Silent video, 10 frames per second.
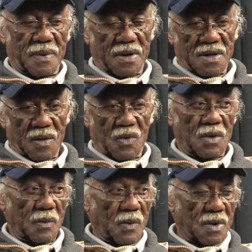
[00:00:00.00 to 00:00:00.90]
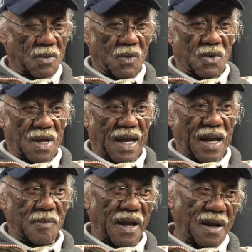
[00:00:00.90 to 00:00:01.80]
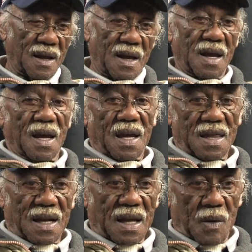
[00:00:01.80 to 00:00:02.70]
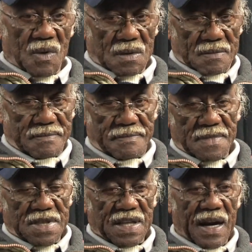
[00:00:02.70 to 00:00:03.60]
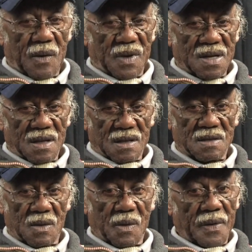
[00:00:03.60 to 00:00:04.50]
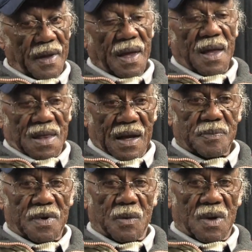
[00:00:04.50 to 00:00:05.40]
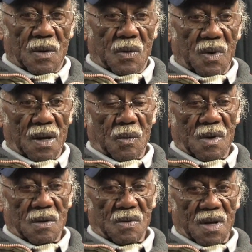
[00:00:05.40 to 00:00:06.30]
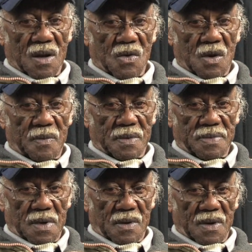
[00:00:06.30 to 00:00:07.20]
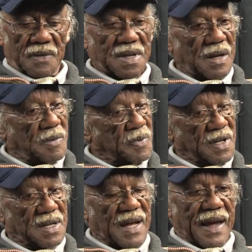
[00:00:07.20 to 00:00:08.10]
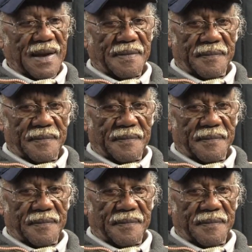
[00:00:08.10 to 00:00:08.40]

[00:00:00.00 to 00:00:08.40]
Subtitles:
Person they wanted worse for the head make, and then they would share with each other. So that's pretty well the way it was when I grew up. You know, everything was pretty tight.